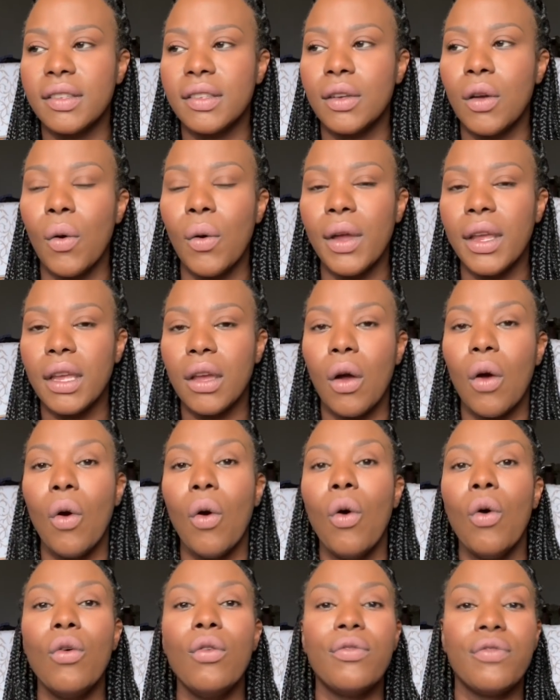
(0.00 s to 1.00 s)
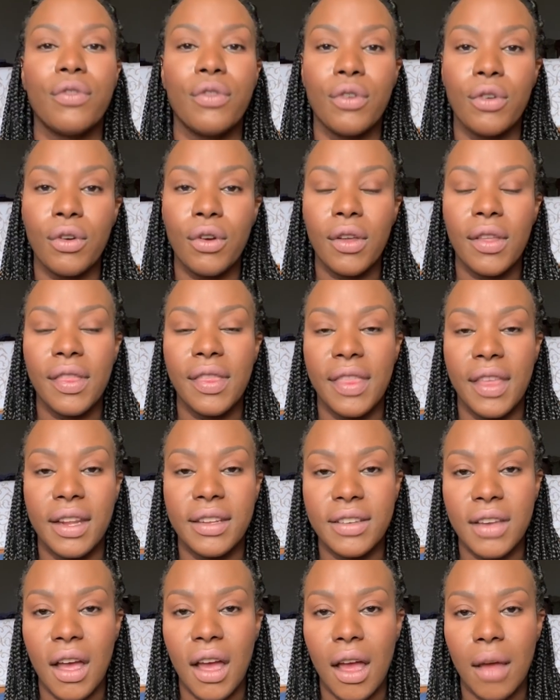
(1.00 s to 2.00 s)
going over the
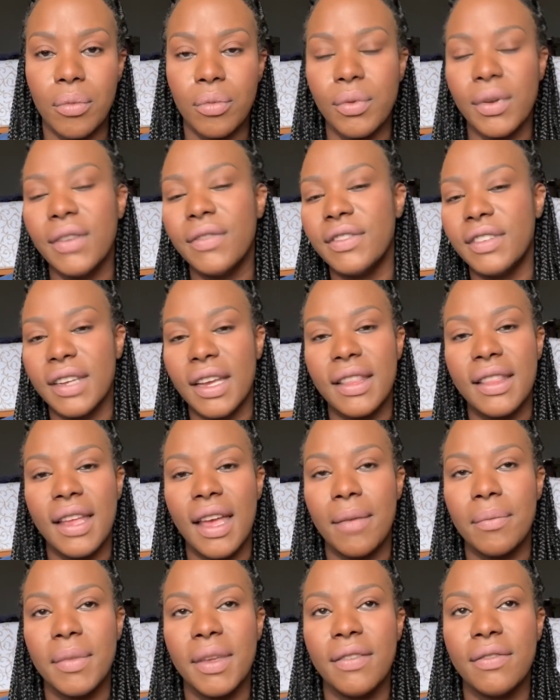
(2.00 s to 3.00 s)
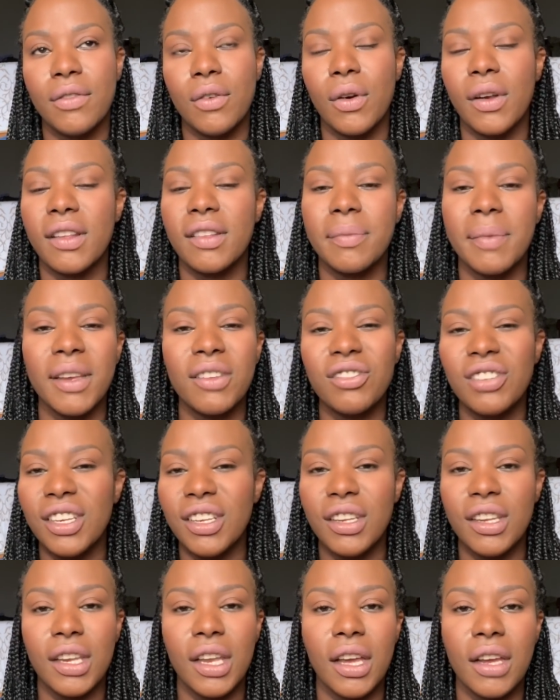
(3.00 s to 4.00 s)
top. We've done that before, especially
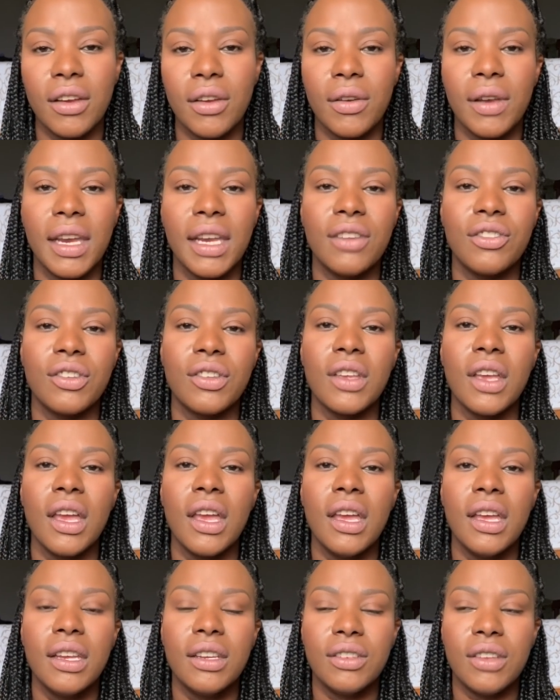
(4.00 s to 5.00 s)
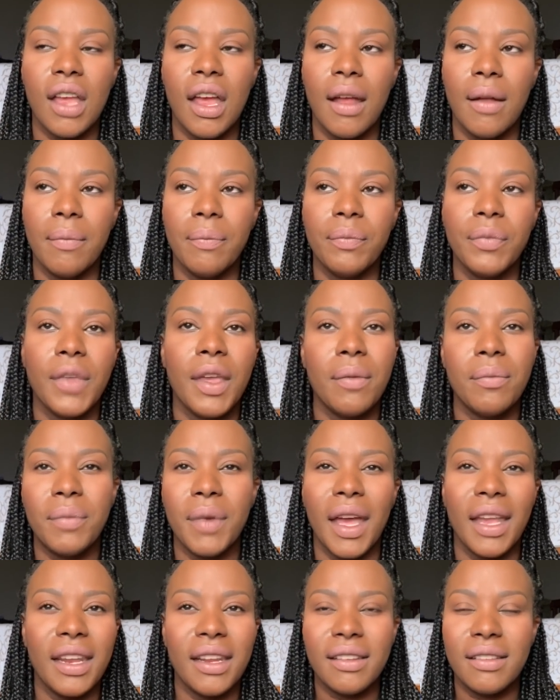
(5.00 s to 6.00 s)
in the younger ages. Um,
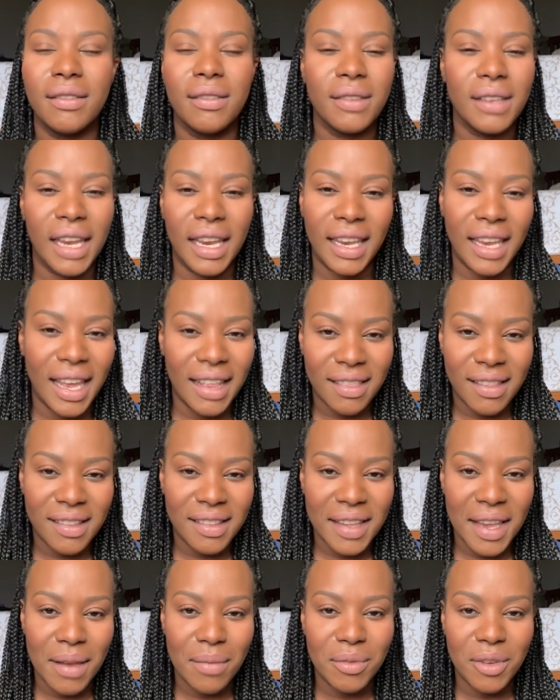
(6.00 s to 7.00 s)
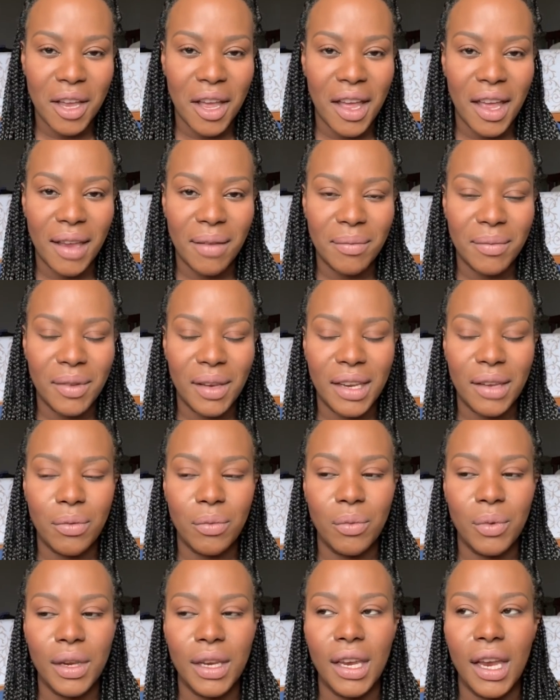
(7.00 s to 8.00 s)
but it like at the same time, like
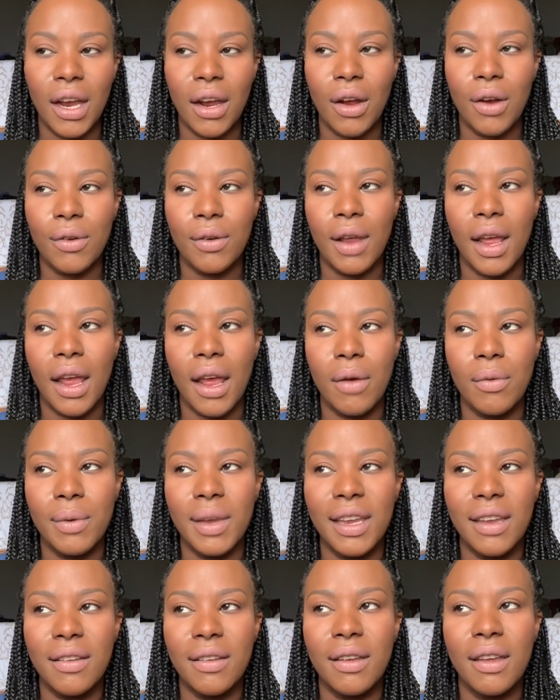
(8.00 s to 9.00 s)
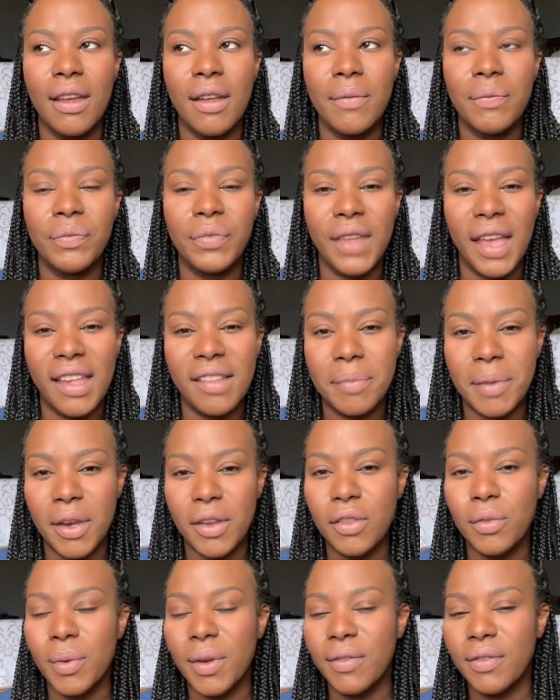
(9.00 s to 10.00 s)
we are we as
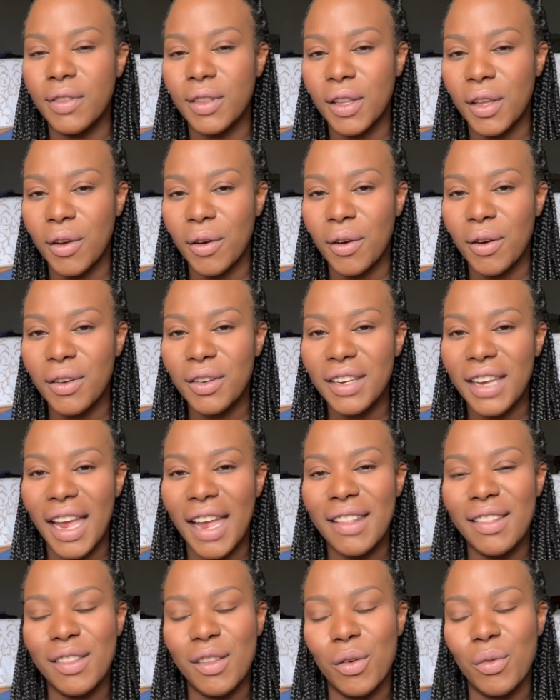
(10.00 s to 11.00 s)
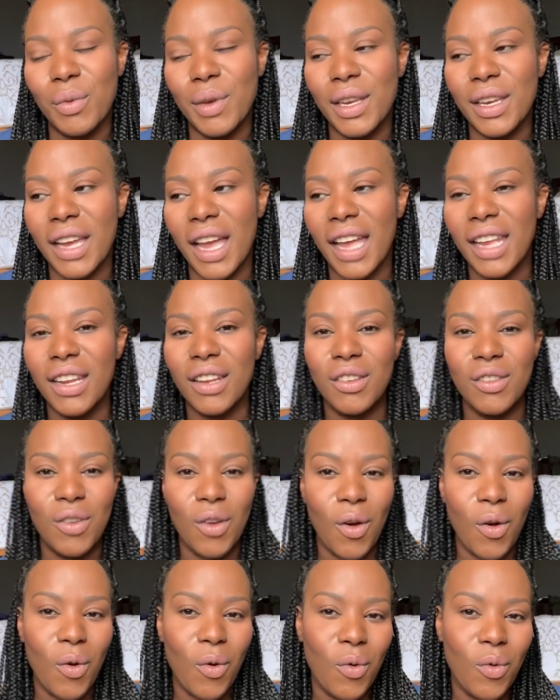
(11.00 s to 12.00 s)
parents we've learned, and so we kind of
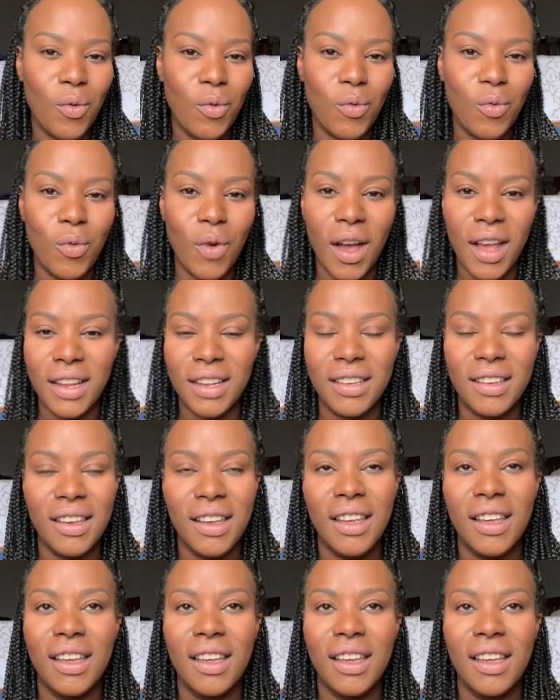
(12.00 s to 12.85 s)
know what